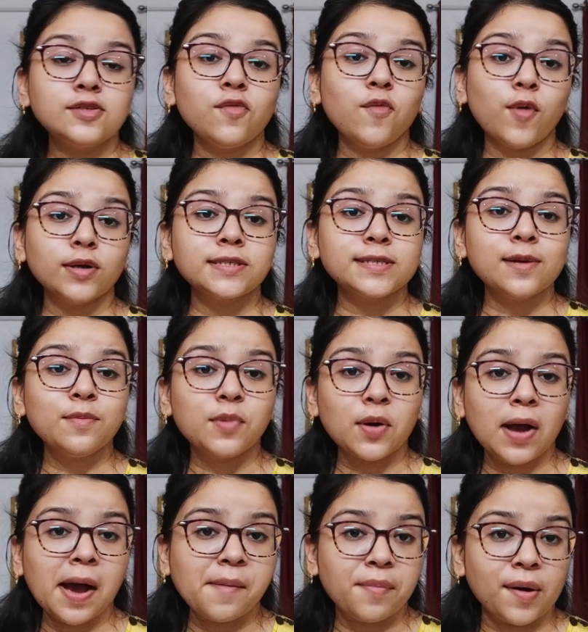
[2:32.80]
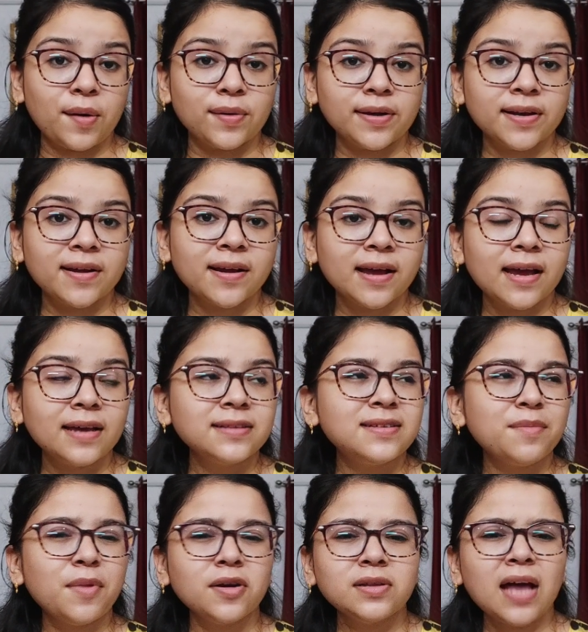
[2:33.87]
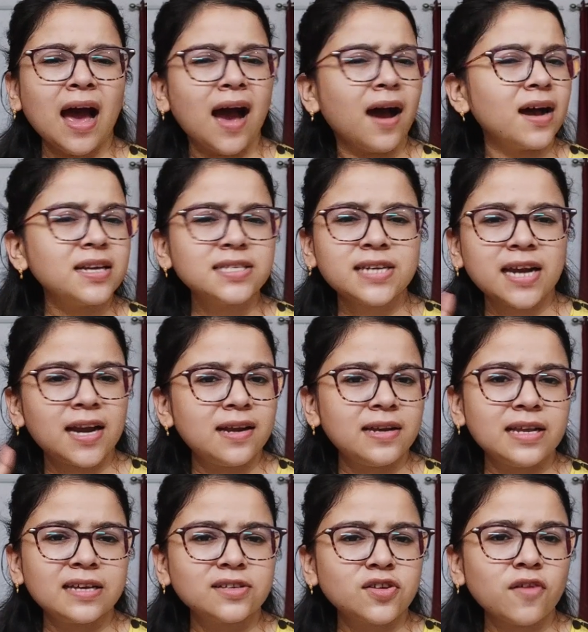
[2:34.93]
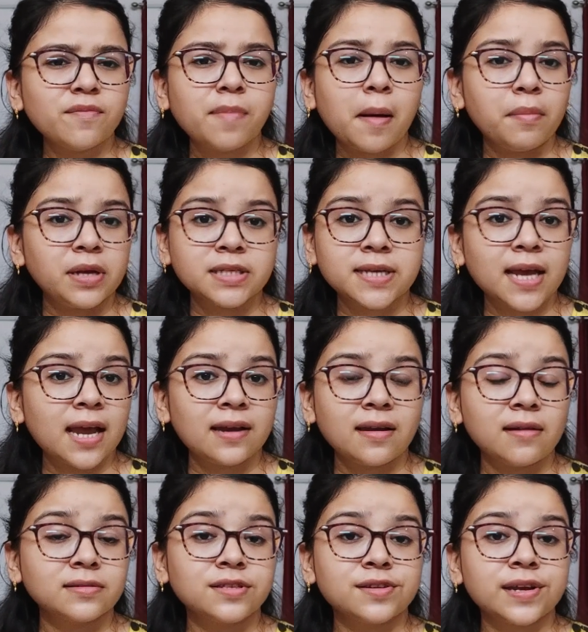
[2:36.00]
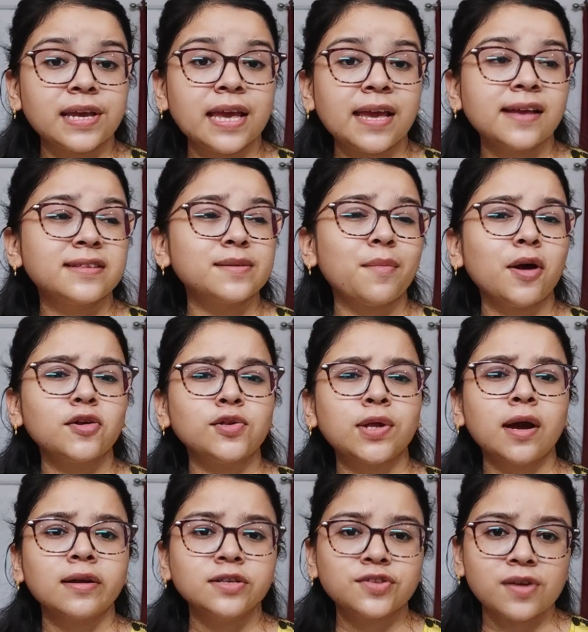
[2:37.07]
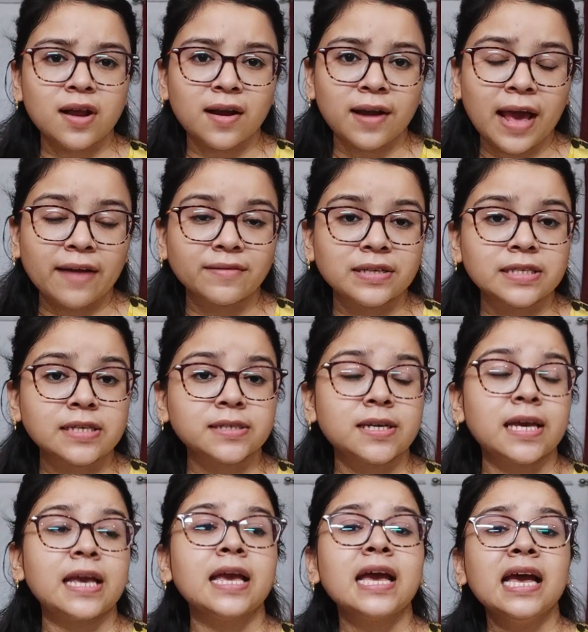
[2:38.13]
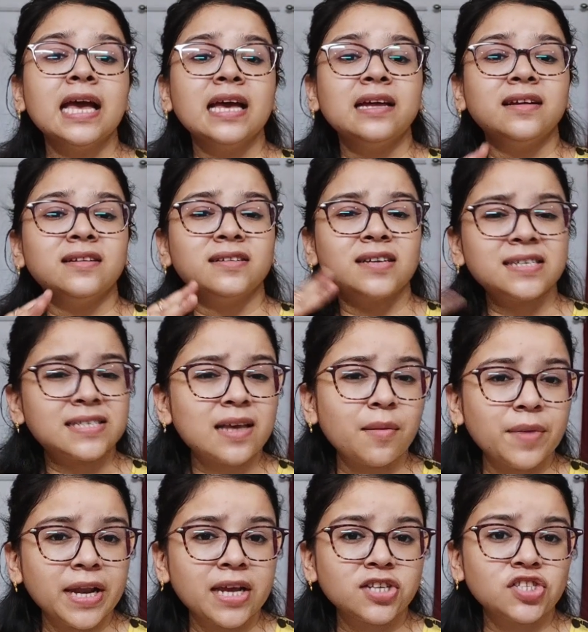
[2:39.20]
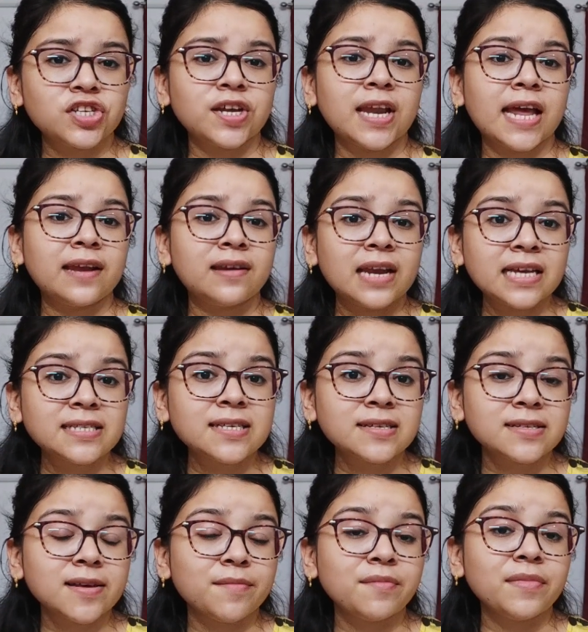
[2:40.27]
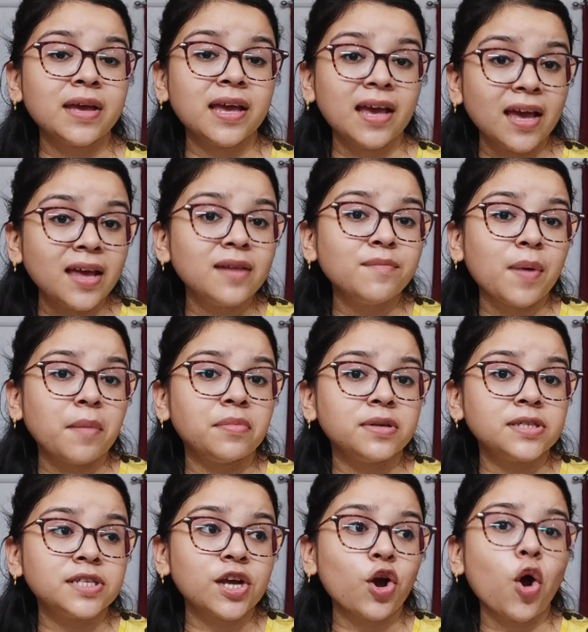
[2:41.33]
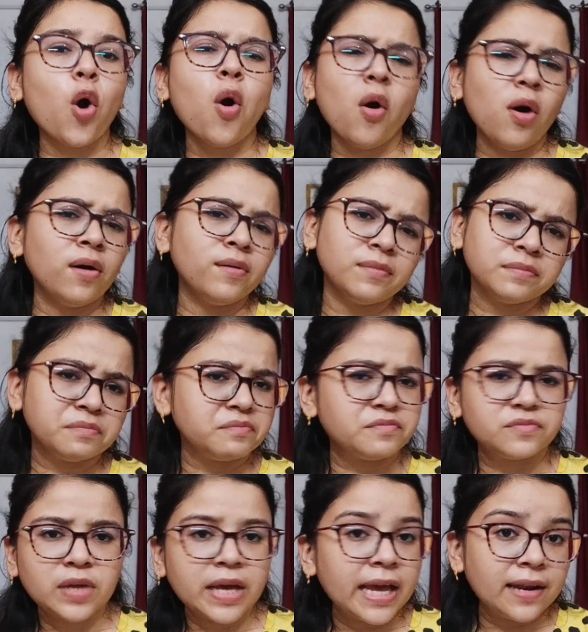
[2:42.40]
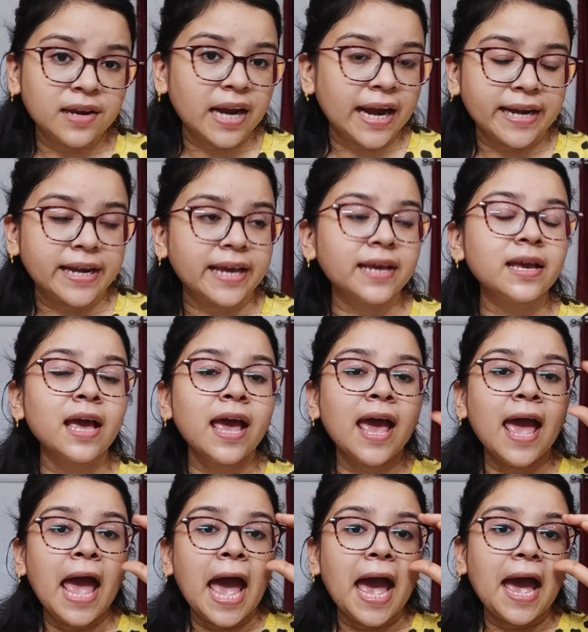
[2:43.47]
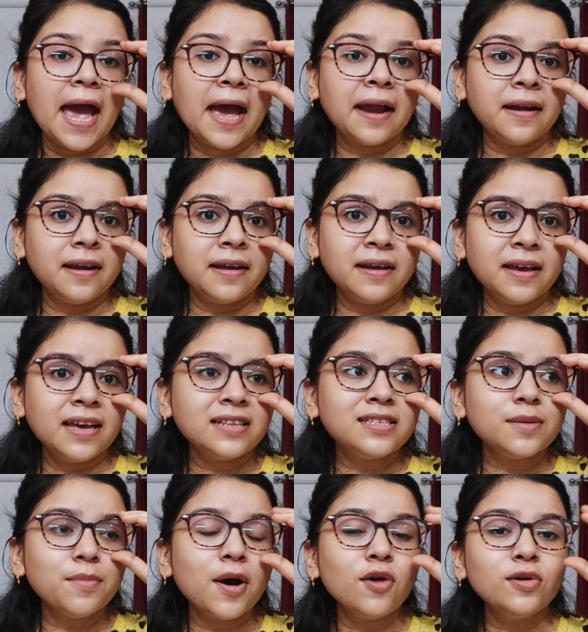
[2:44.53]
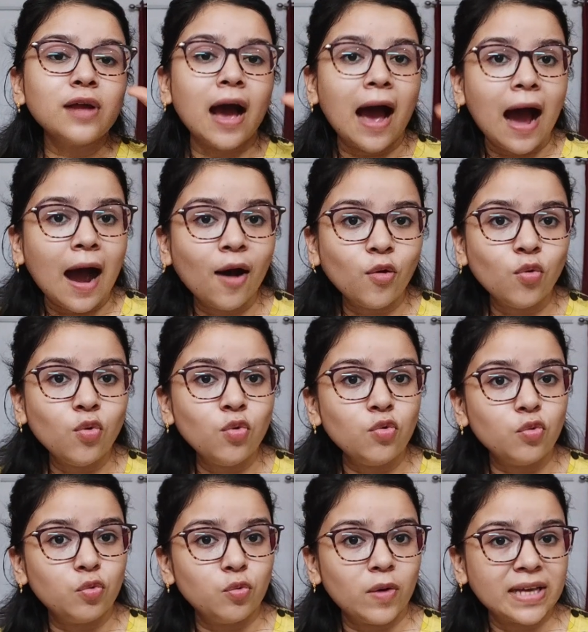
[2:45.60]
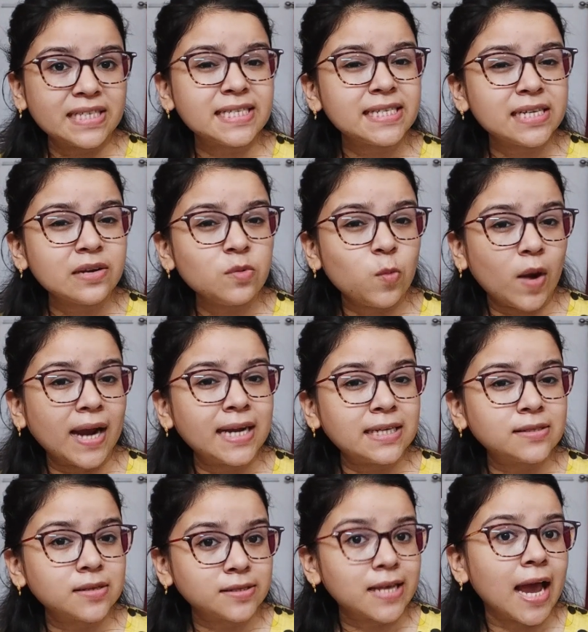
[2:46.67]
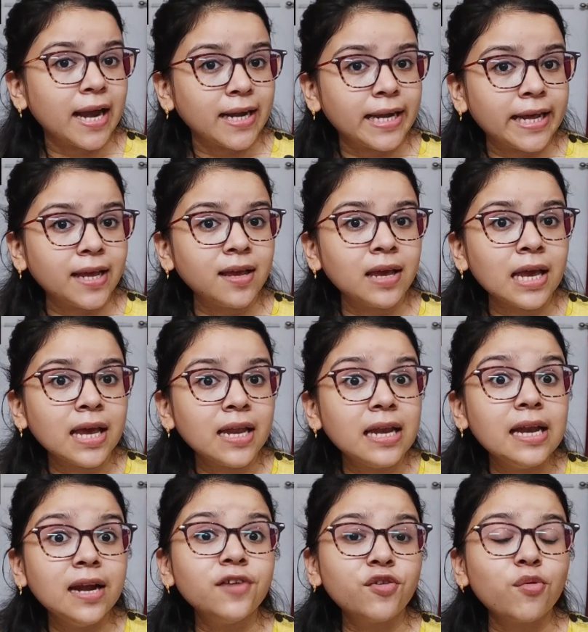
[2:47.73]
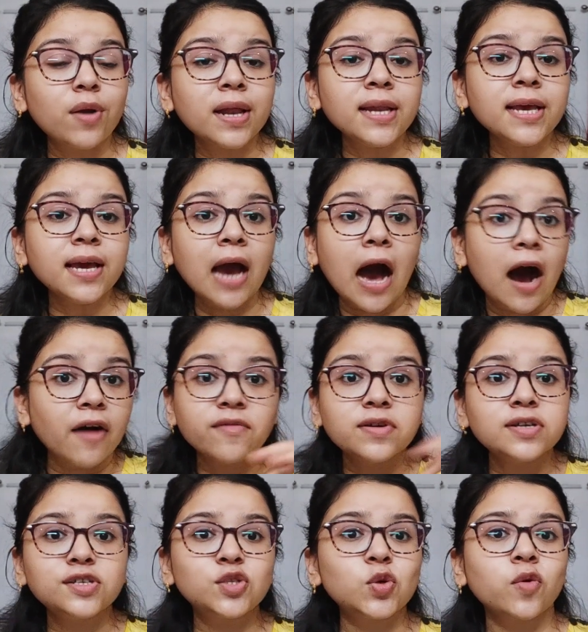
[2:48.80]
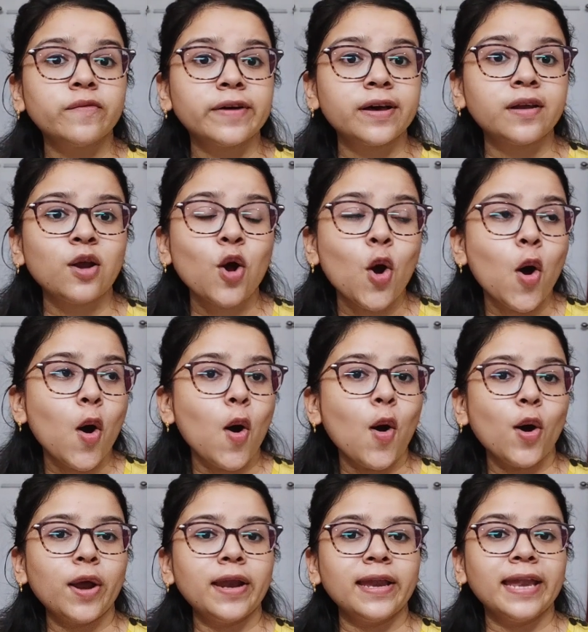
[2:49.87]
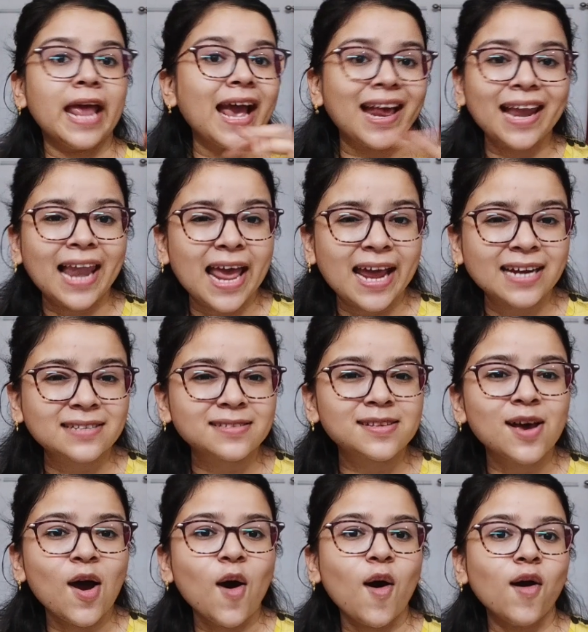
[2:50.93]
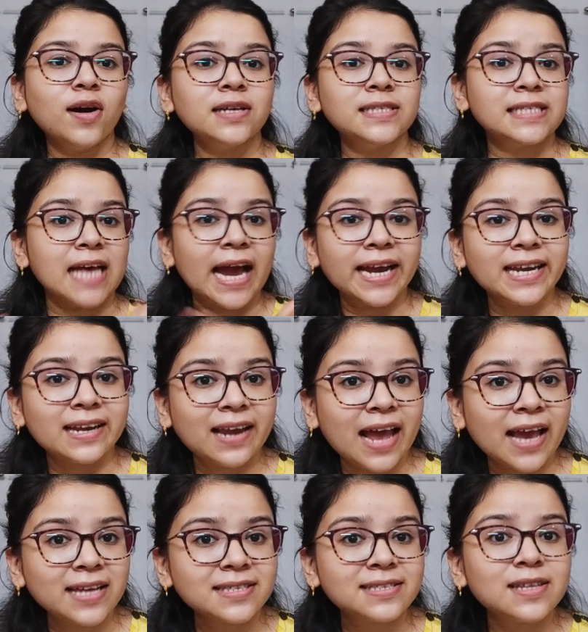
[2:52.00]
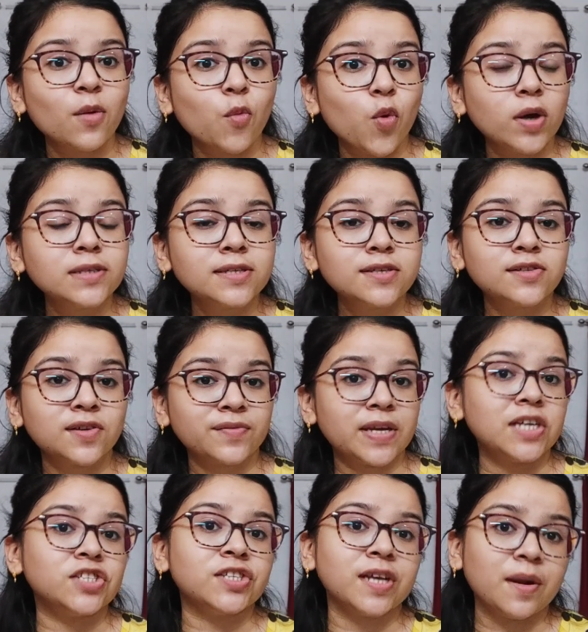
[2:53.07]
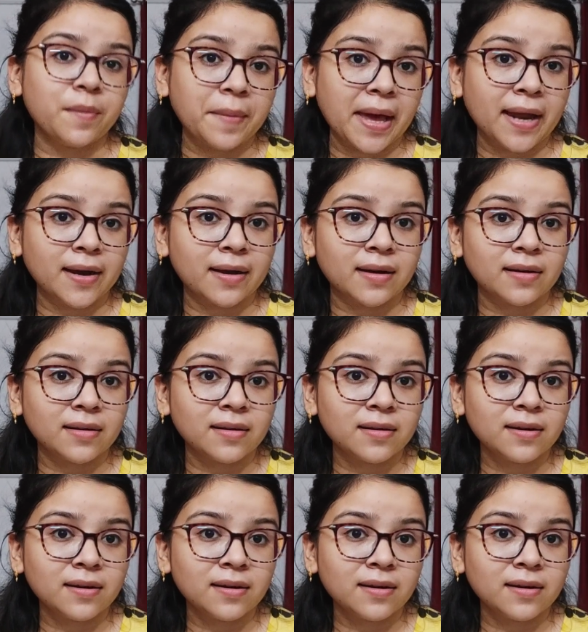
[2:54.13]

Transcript: so what's the book about? It's about the harsh realities of publishing industry. It's about cultural diversity, discrimination, and racism in publishing or in writing, and it's about how Western white society literally hovers over or neglects or sidelines the voices of Asian American.